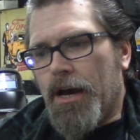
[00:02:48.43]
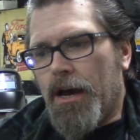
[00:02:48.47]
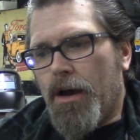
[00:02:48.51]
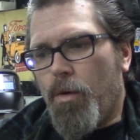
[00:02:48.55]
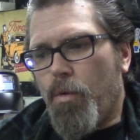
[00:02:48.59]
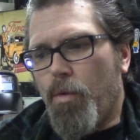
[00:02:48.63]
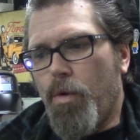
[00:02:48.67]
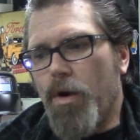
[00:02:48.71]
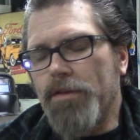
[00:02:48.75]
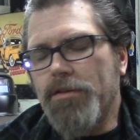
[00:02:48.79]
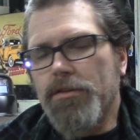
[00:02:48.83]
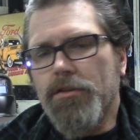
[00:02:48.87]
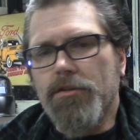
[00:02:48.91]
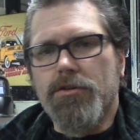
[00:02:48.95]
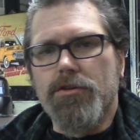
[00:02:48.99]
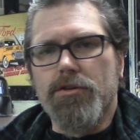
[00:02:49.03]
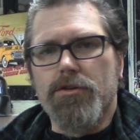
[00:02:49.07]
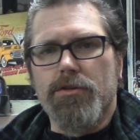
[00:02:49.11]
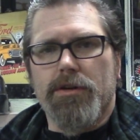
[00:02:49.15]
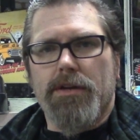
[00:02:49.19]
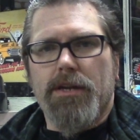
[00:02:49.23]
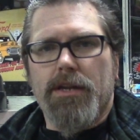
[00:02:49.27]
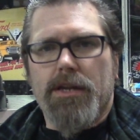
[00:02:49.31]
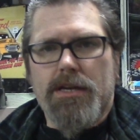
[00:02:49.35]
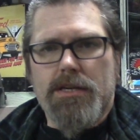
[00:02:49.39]
what they're
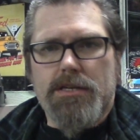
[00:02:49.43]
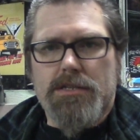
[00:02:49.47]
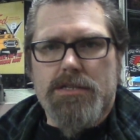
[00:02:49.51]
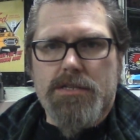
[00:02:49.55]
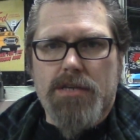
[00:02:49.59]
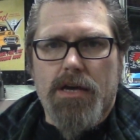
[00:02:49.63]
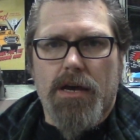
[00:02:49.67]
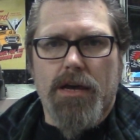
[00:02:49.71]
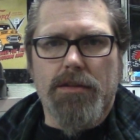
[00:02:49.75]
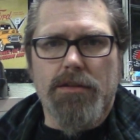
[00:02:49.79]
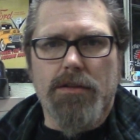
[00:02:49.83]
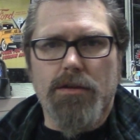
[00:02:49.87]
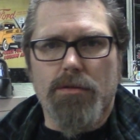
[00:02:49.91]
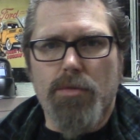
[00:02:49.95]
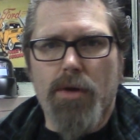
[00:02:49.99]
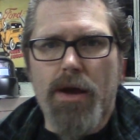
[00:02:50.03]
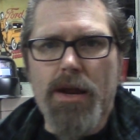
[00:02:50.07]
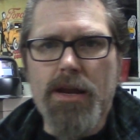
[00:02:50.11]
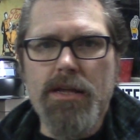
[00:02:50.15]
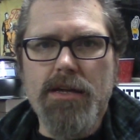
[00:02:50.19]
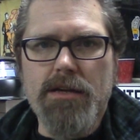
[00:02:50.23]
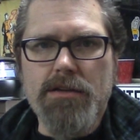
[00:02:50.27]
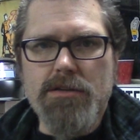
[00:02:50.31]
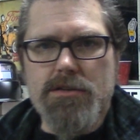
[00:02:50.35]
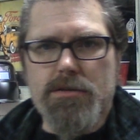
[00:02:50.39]
doing is they're
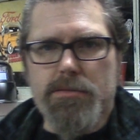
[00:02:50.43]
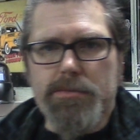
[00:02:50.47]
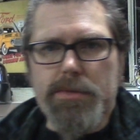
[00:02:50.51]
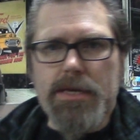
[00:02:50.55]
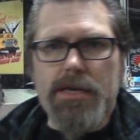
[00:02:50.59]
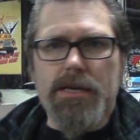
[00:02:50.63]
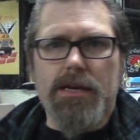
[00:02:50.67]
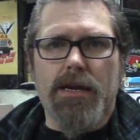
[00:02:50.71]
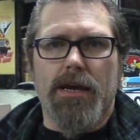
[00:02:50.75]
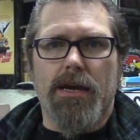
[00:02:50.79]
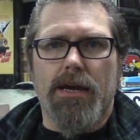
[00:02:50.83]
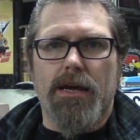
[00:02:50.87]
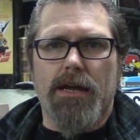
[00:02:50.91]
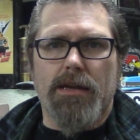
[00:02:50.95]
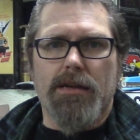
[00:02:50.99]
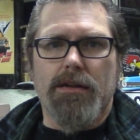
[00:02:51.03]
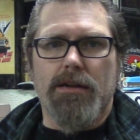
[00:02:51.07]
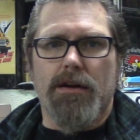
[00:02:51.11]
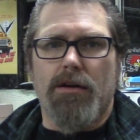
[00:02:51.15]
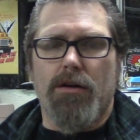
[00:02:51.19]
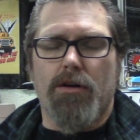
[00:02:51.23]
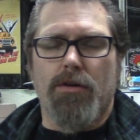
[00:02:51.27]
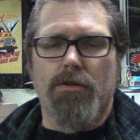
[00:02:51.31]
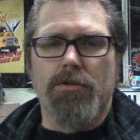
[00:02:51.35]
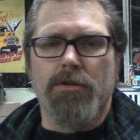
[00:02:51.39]
writing into me and
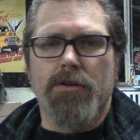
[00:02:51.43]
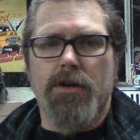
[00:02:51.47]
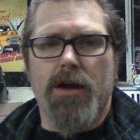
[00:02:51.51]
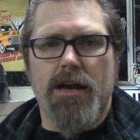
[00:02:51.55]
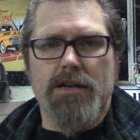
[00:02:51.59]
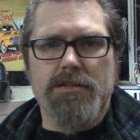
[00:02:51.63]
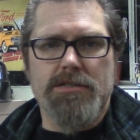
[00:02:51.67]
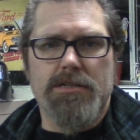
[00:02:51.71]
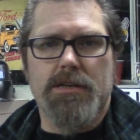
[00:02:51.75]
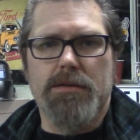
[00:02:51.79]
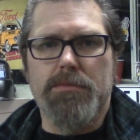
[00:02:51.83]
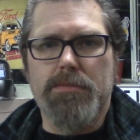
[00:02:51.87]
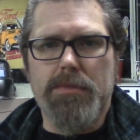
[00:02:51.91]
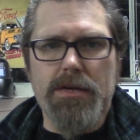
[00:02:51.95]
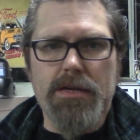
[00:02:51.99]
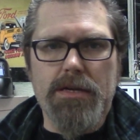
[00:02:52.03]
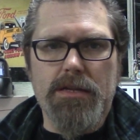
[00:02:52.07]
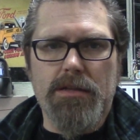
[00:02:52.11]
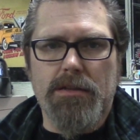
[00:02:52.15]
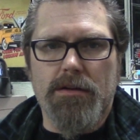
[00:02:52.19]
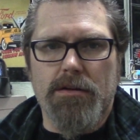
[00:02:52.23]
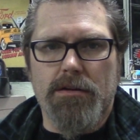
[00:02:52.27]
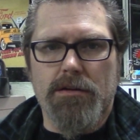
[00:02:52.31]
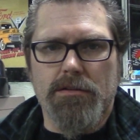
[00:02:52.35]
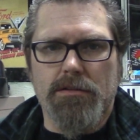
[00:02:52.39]
or they're asking me,
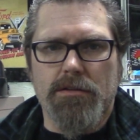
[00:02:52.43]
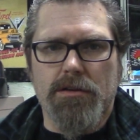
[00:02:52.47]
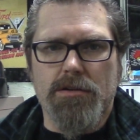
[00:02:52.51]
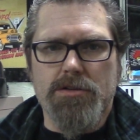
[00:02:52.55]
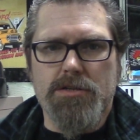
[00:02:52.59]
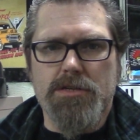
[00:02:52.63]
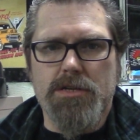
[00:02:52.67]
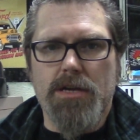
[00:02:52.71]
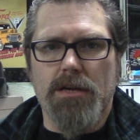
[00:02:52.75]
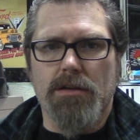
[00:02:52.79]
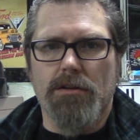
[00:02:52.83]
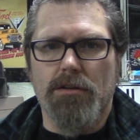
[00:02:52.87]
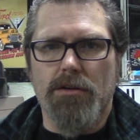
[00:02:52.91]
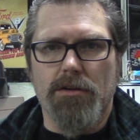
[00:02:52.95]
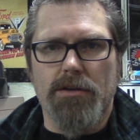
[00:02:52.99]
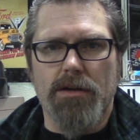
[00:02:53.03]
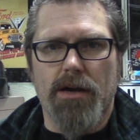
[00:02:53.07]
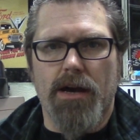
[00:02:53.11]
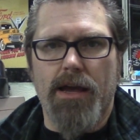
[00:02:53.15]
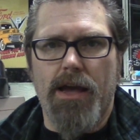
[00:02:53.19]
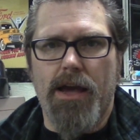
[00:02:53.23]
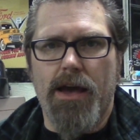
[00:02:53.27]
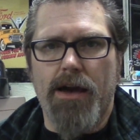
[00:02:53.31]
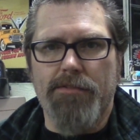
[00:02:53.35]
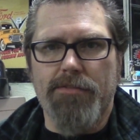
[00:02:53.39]
they're saying, look,
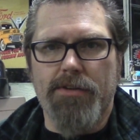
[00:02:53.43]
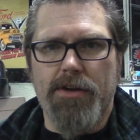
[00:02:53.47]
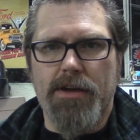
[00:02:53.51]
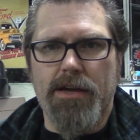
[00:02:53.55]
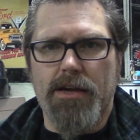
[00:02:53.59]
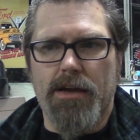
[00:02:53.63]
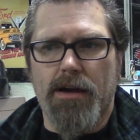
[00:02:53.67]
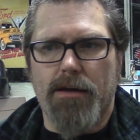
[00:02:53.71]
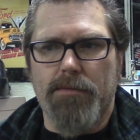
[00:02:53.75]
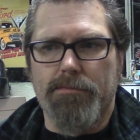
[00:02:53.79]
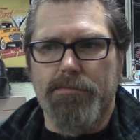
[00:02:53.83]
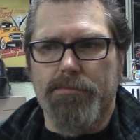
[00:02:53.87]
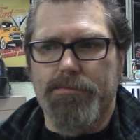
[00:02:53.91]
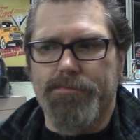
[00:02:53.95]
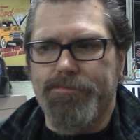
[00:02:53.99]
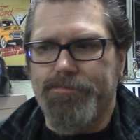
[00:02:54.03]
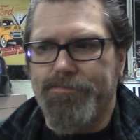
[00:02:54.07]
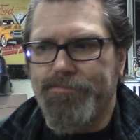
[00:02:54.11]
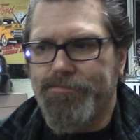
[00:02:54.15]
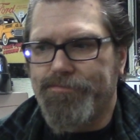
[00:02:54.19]
I have a